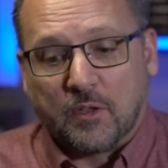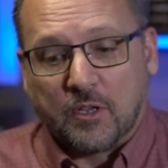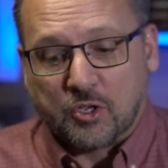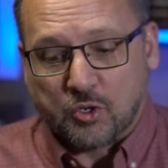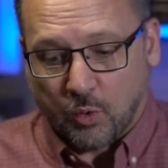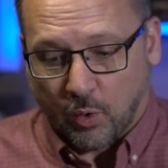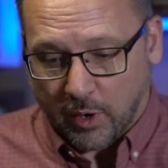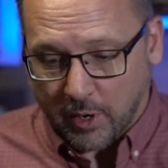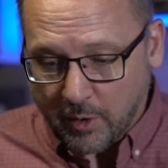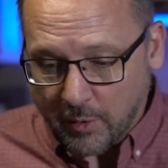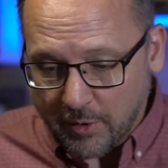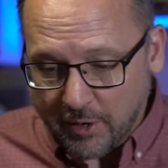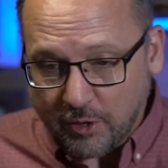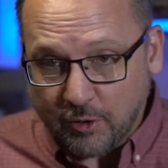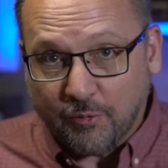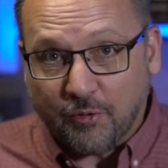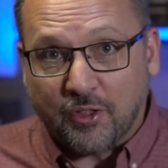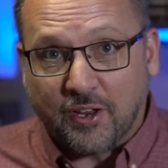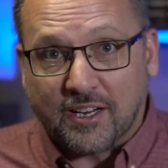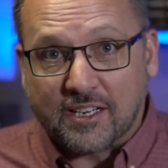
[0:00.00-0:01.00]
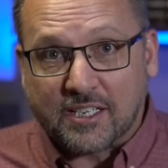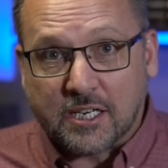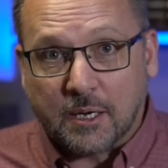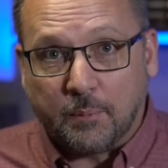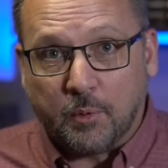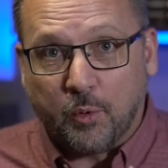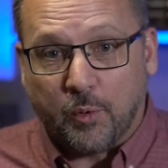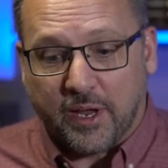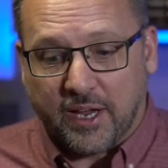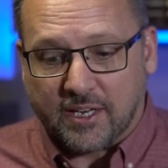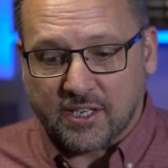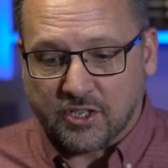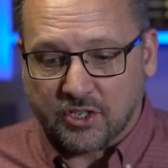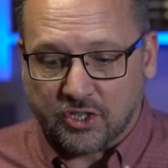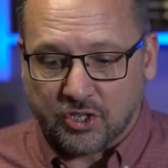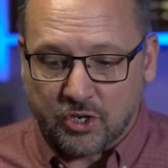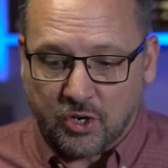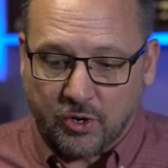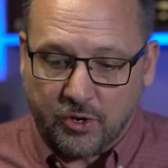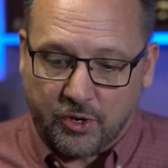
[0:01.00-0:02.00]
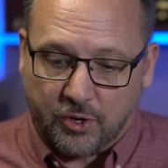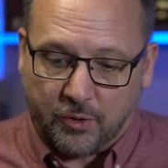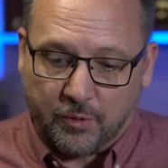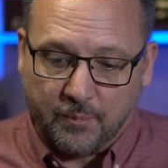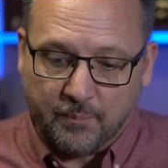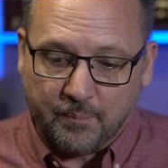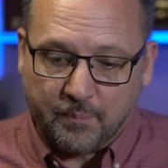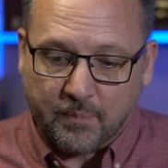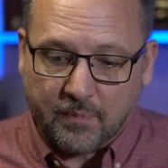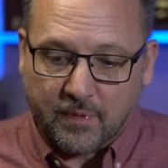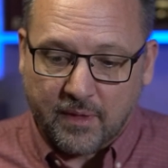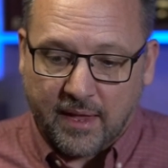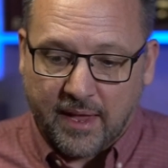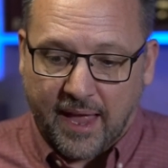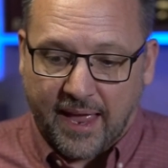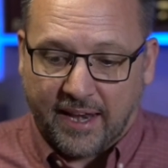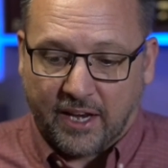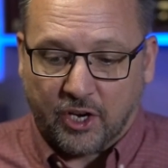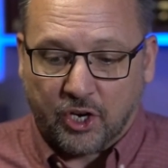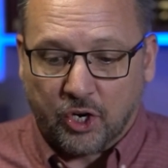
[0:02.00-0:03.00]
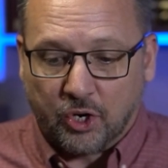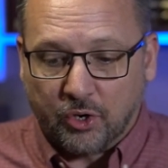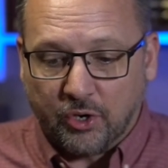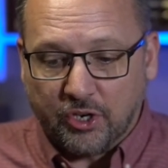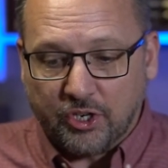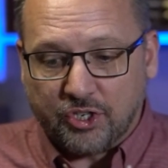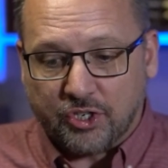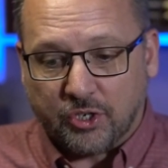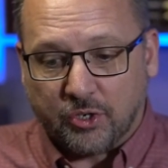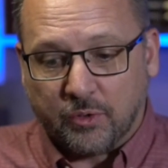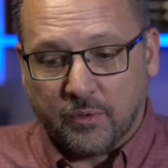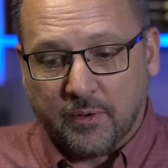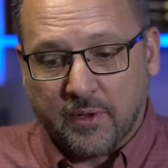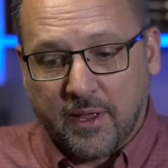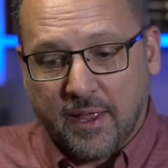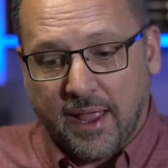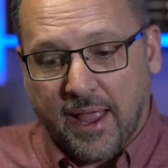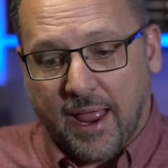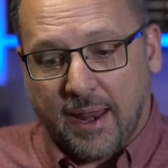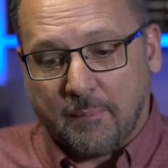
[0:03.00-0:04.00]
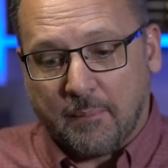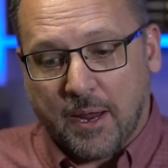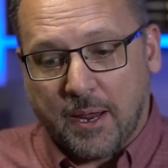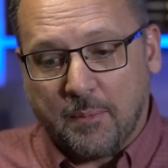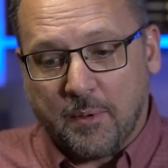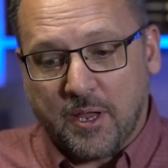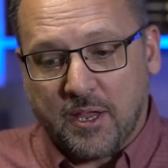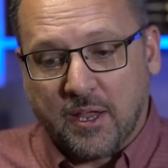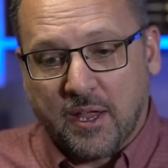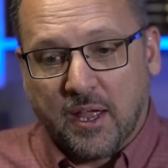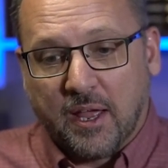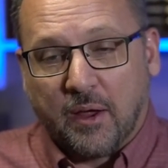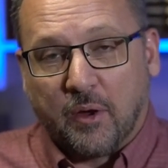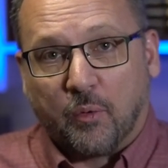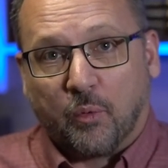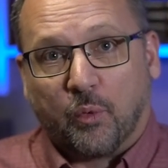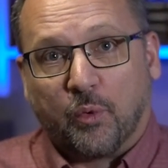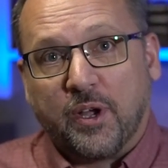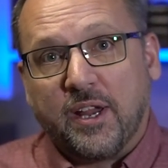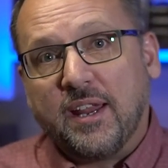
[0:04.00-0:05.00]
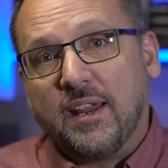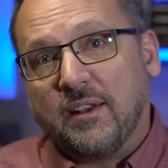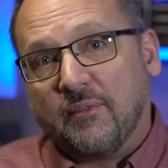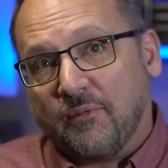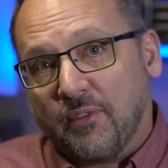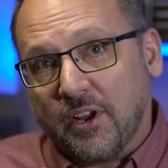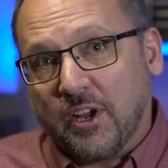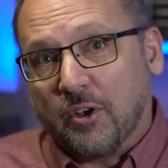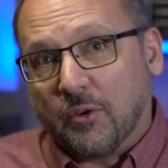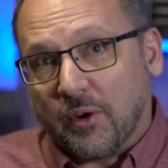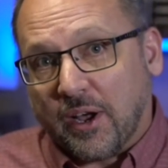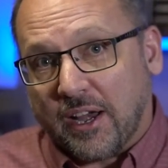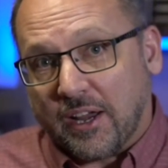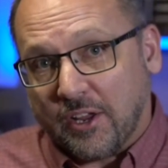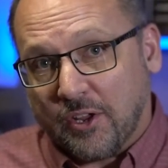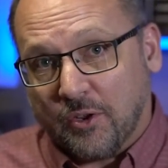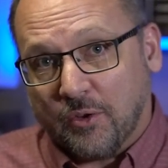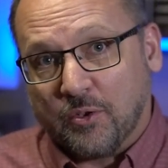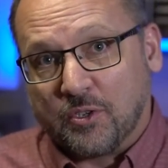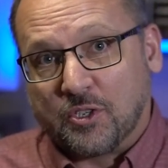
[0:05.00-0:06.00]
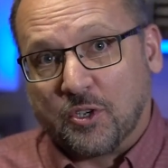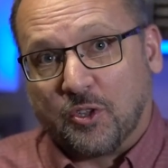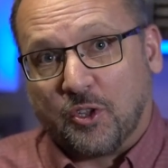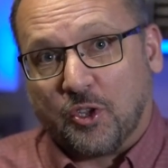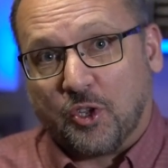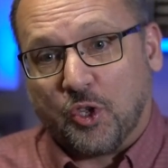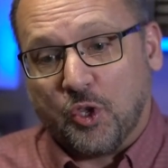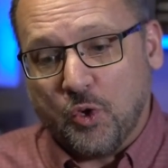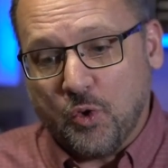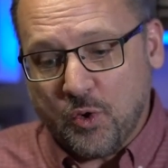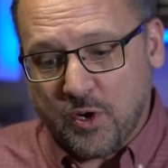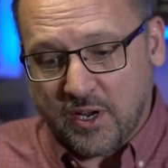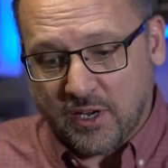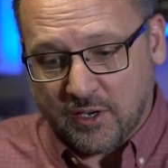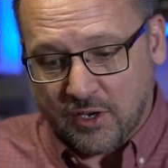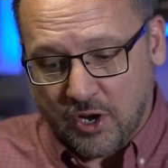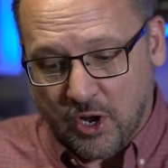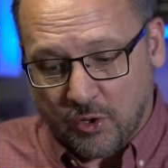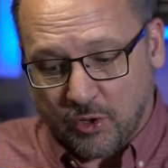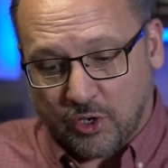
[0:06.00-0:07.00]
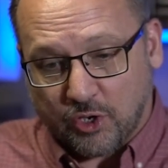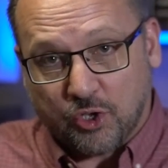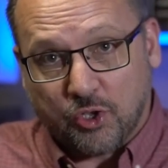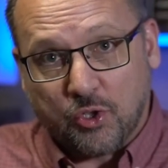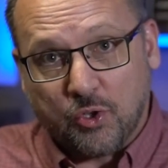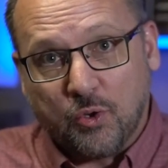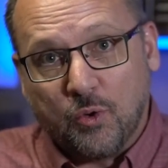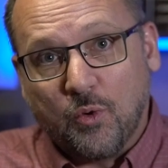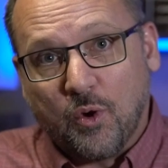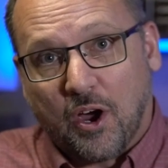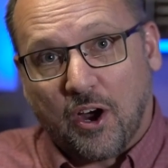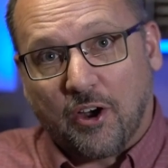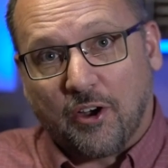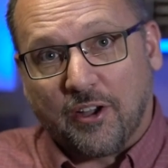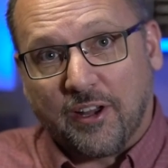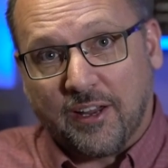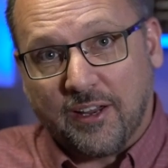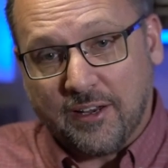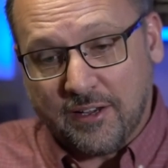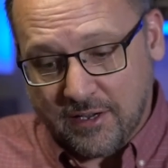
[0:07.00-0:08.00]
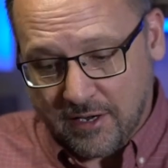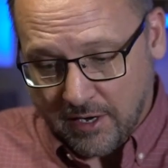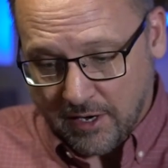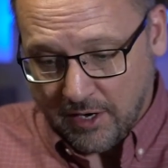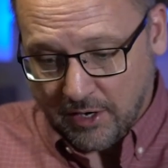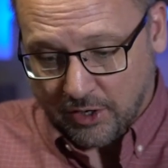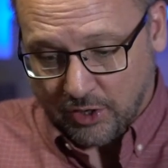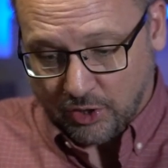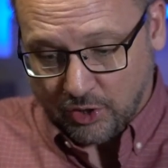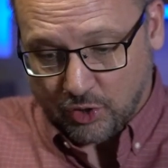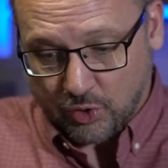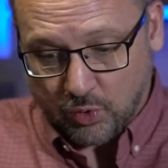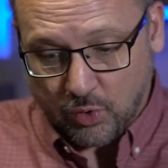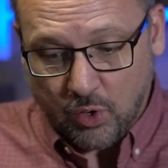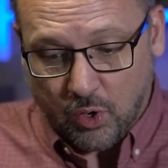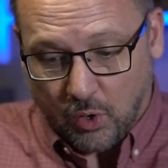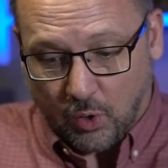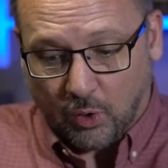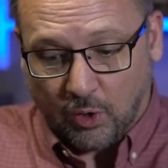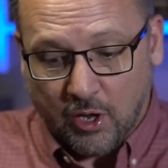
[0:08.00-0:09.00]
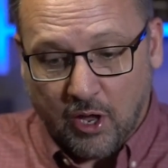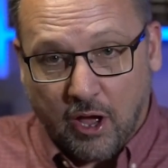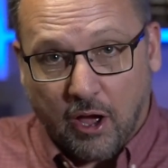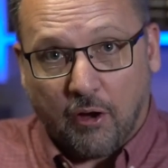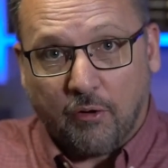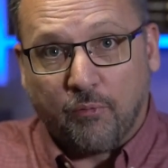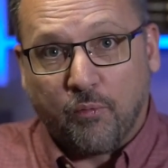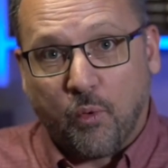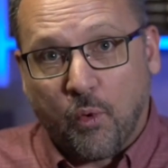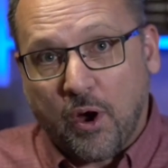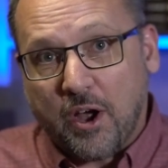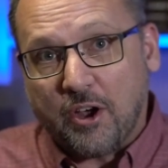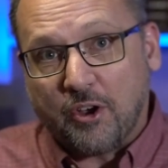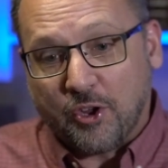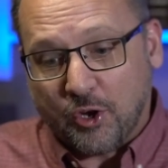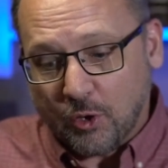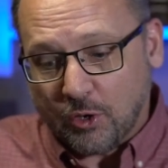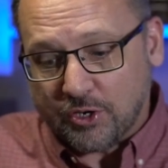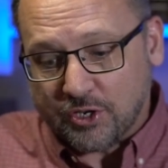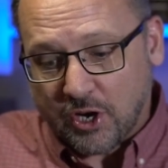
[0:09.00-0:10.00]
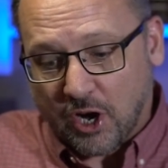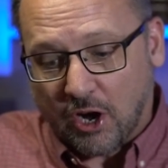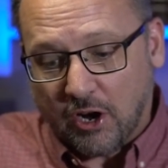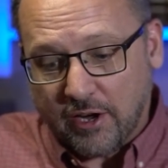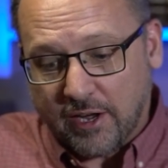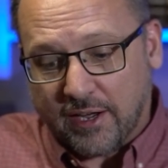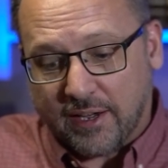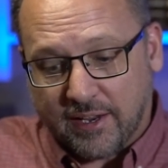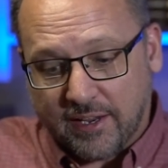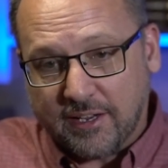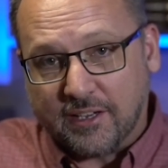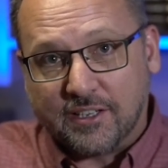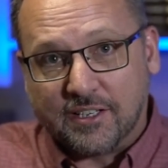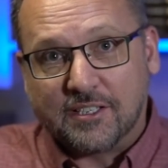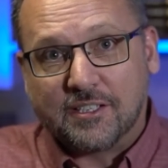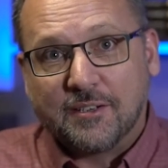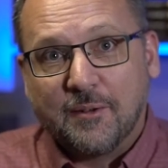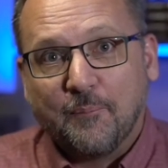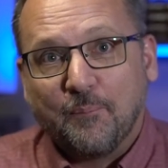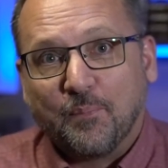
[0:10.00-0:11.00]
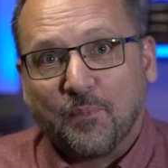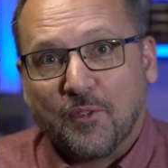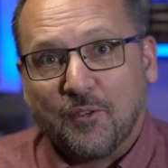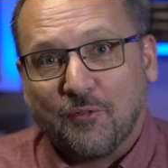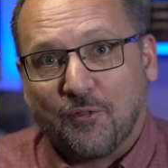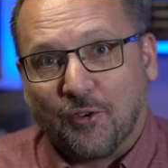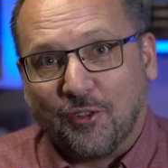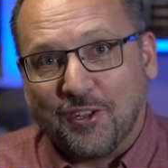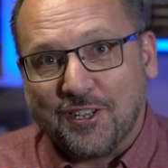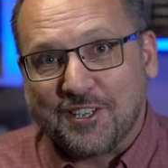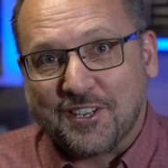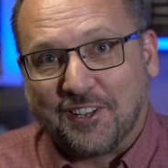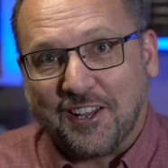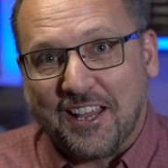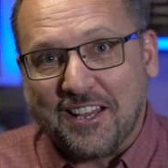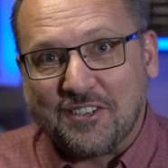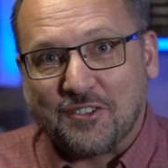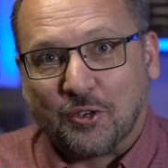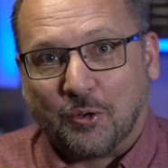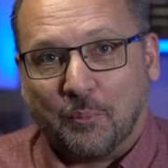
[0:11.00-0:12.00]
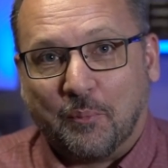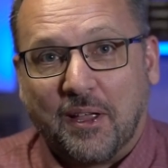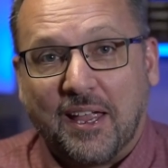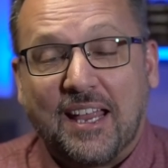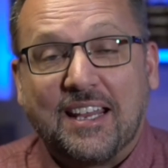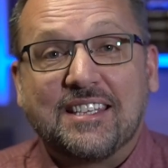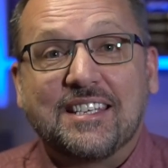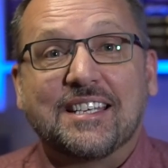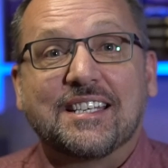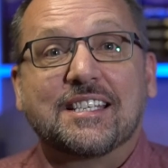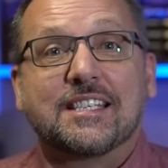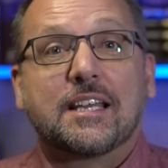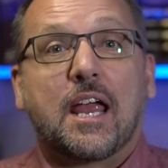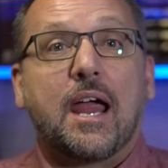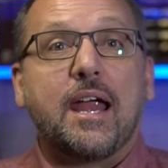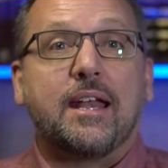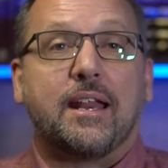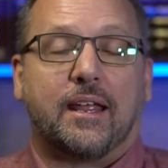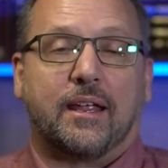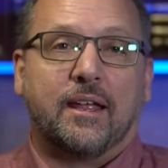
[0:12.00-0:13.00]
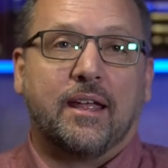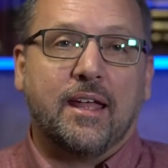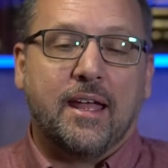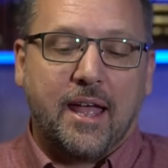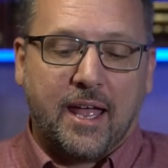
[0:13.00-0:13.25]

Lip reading: So what I want to do for the next couple of weeks is show you and encourage you and maybe reinvigorate you so that you can know that you are in control of where your target is for this classroom. It's exciting.